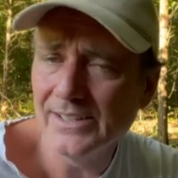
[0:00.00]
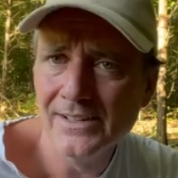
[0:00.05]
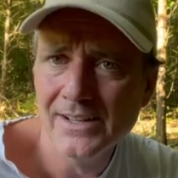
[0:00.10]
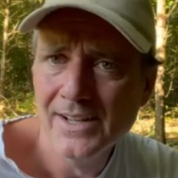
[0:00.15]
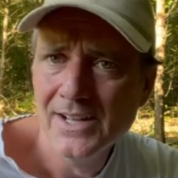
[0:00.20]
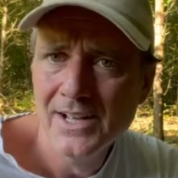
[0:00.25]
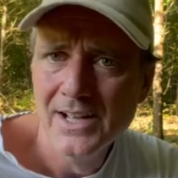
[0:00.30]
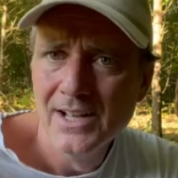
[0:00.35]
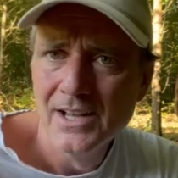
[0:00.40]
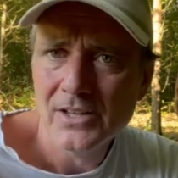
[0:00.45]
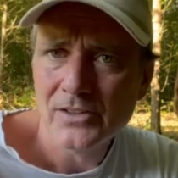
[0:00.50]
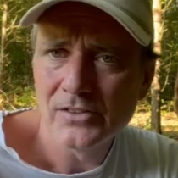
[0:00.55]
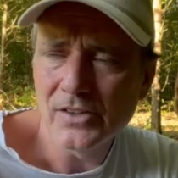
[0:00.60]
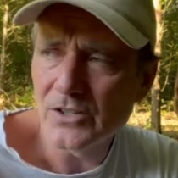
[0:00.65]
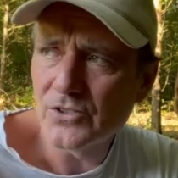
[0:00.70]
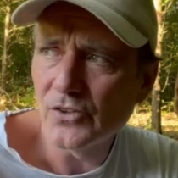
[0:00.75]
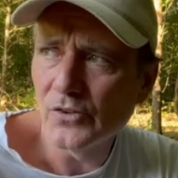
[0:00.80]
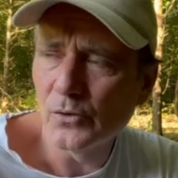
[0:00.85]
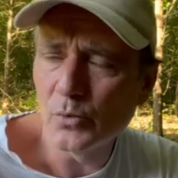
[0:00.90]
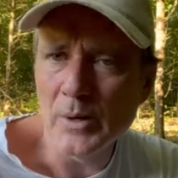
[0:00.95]

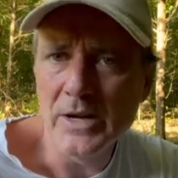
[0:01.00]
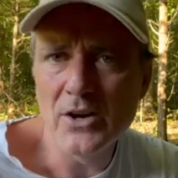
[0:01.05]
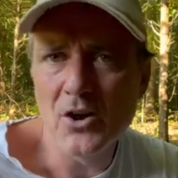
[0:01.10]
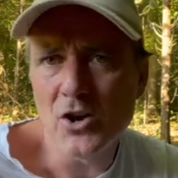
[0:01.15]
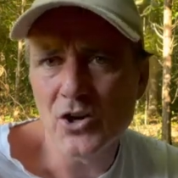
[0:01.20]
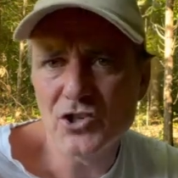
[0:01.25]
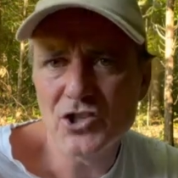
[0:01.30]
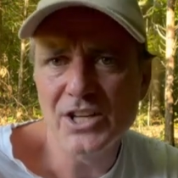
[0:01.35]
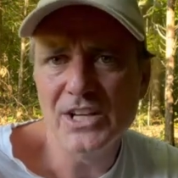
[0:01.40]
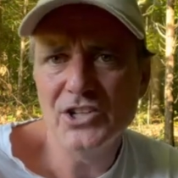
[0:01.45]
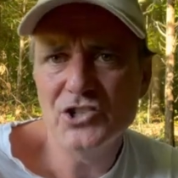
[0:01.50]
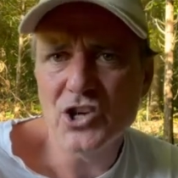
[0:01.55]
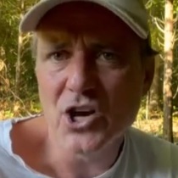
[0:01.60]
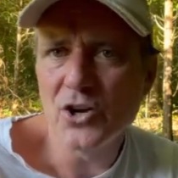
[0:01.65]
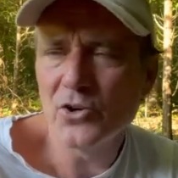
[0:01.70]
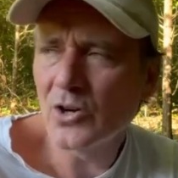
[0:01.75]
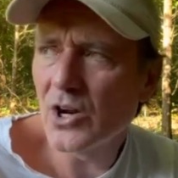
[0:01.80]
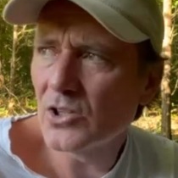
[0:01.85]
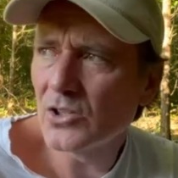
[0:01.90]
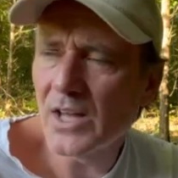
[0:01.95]
Such a sweetheart, Jenny
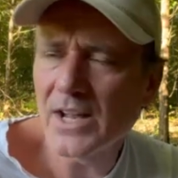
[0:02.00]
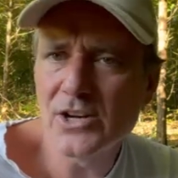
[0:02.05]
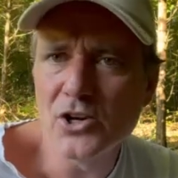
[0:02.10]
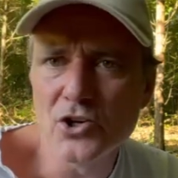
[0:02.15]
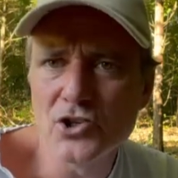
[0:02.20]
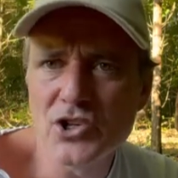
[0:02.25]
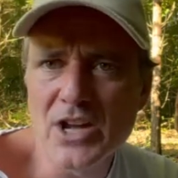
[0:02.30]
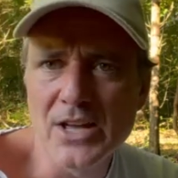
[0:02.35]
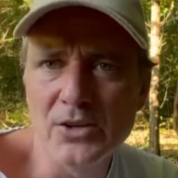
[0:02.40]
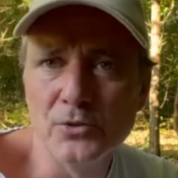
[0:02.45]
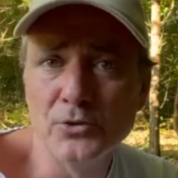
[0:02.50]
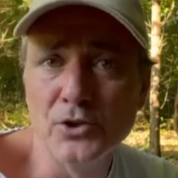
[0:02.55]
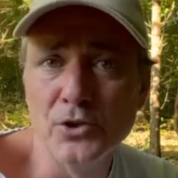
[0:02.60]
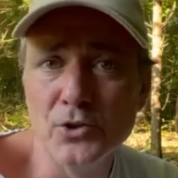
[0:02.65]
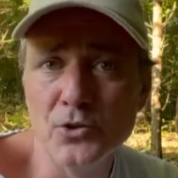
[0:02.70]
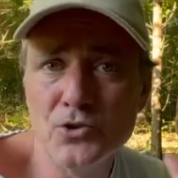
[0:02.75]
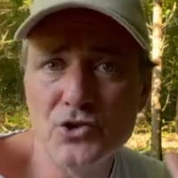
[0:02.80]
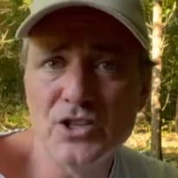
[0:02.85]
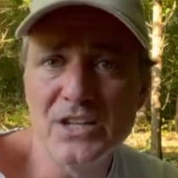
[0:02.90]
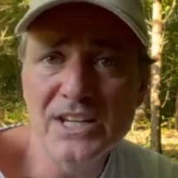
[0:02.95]
Jo. Go like her channel
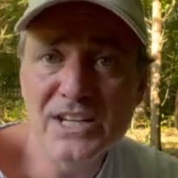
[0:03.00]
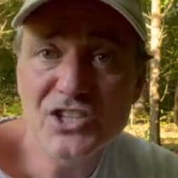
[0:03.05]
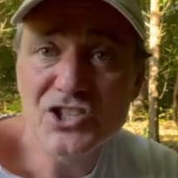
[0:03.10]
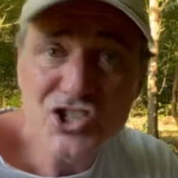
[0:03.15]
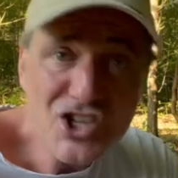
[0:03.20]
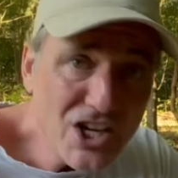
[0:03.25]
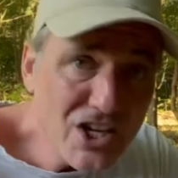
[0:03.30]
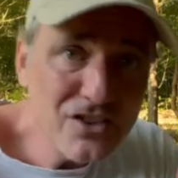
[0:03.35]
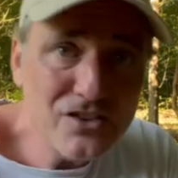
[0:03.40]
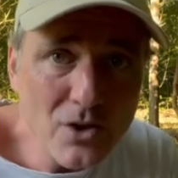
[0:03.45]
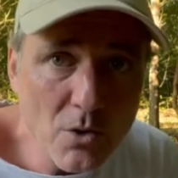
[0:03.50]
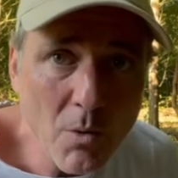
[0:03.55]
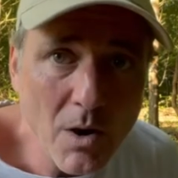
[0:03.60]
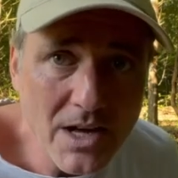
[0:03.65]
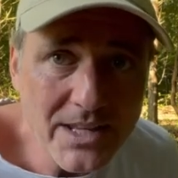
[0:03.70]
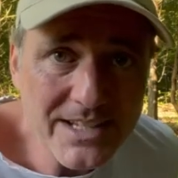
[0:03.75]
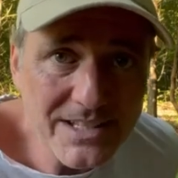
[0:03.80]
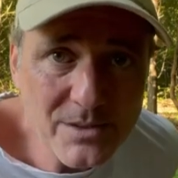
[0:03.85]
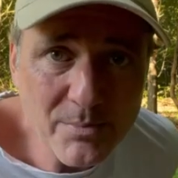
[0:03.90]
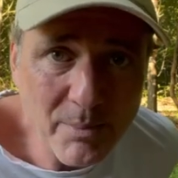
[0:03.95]
too. She she's the
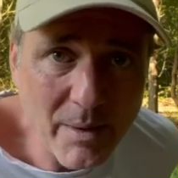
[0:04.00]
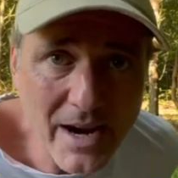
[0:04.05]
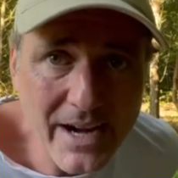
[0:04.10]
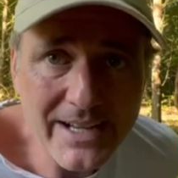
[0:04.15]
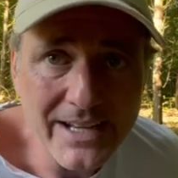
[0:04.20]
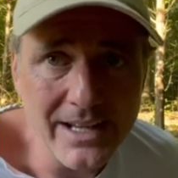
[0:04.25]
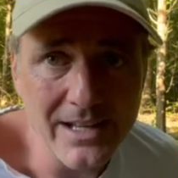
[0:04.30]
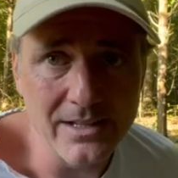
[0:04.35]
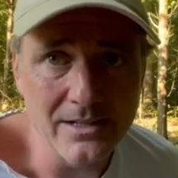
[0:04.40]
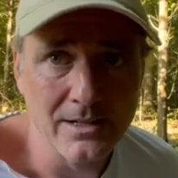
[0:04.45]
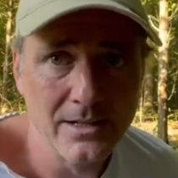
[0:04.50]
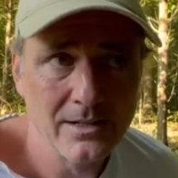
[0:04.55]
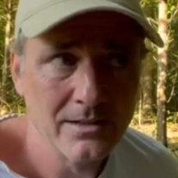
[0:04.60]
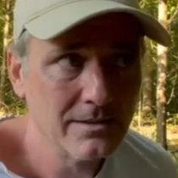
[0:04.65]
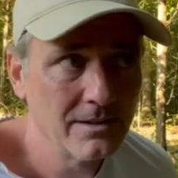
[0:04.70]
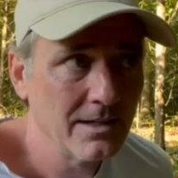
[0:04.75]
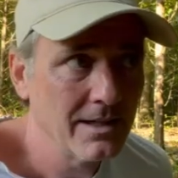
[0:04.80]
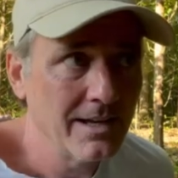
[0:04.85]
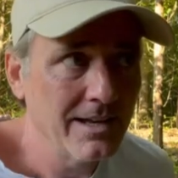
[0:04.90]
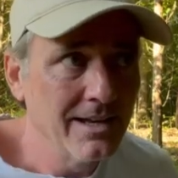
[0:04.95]
one that's pregnant
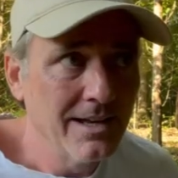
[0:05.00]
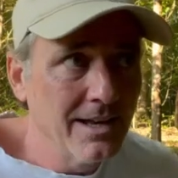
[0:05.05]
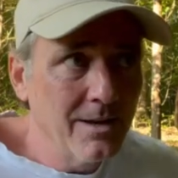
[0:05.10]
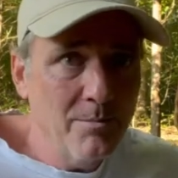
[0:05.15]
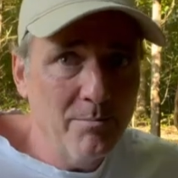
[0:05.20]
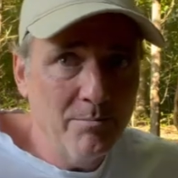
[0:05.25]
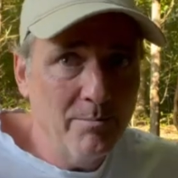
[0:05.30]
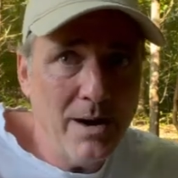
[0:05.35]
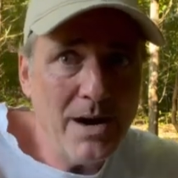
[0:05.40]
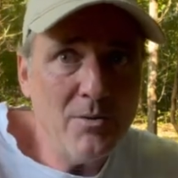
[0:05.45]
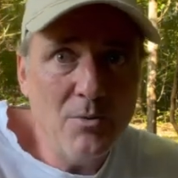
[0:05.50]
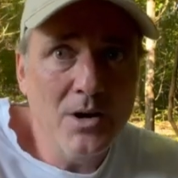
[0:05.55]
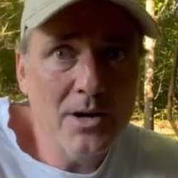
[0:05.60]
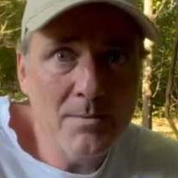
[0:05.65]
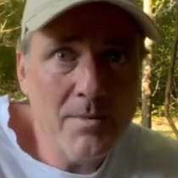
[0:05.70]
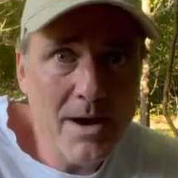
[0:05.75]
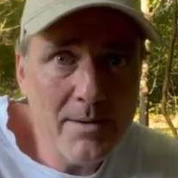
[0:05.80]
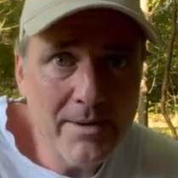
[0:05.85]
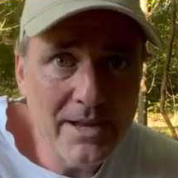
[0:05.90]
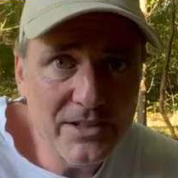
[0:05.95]
by one of
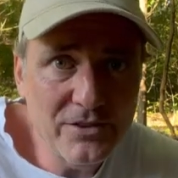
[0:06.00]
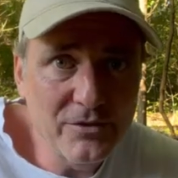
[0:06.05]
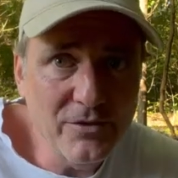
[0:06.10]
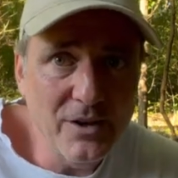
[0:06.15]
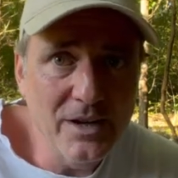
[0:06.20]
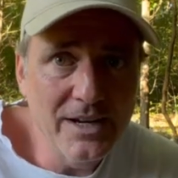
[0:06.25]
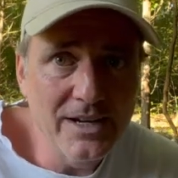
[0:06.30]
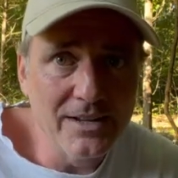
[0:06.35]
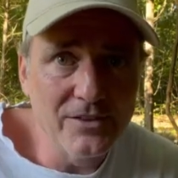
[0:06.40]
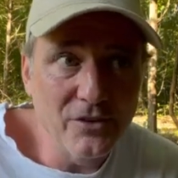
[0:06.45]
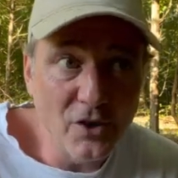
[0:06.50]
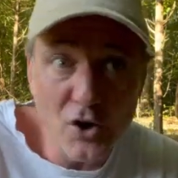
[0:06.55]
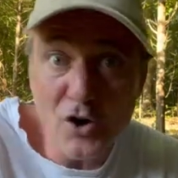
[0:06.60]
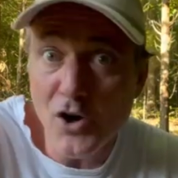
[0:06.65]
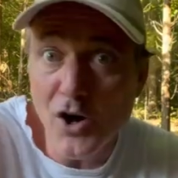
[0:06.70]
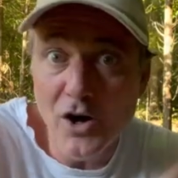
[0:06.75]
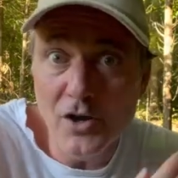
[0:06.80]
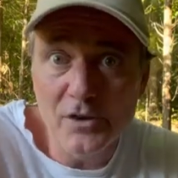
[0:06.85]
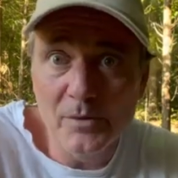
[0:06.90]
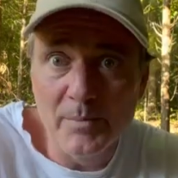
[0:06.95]
my best friends, her
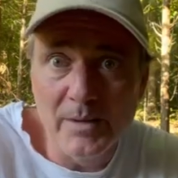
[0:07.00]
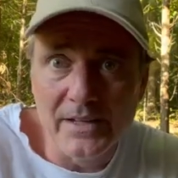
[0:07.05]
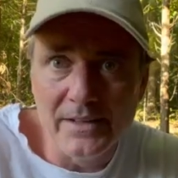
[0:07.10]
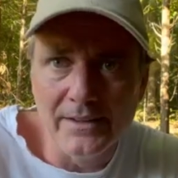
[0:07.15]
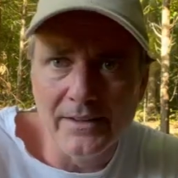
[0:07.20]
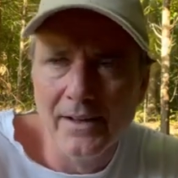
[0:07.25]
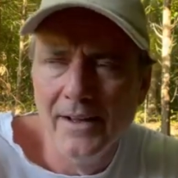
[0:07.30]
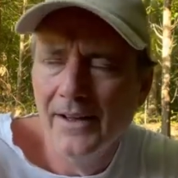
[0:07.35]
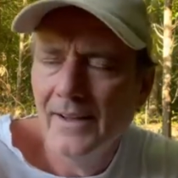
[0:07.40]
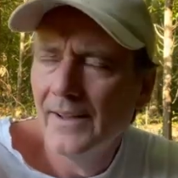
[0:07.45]
husband.